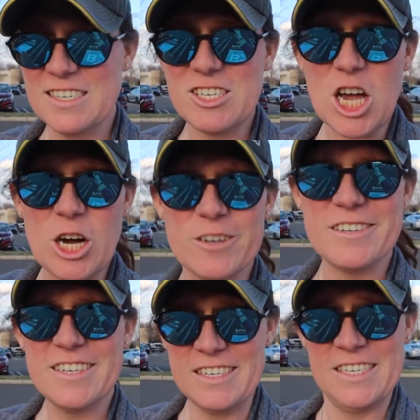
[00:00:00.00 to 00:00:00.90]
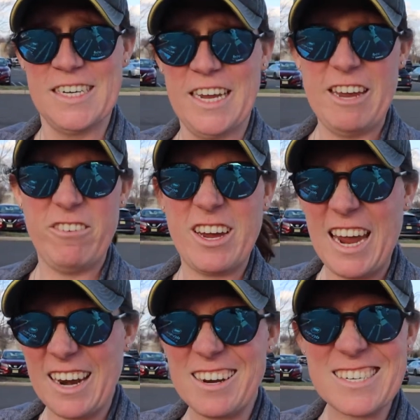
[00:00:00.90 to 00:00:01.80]
So if you
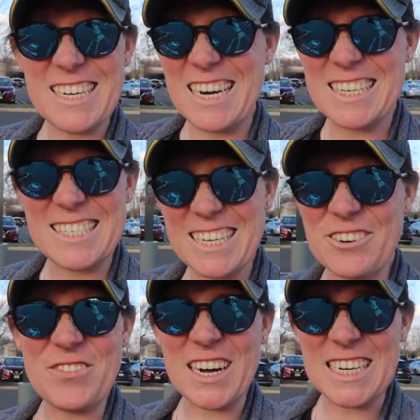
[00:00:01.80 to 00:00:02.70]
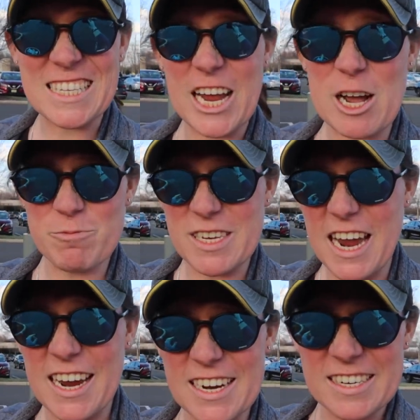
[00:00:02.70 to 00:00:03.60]
can't understand a single fucking thing I'm
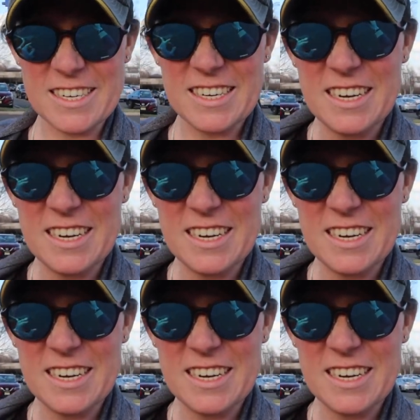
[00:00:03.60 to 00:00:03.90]
saying,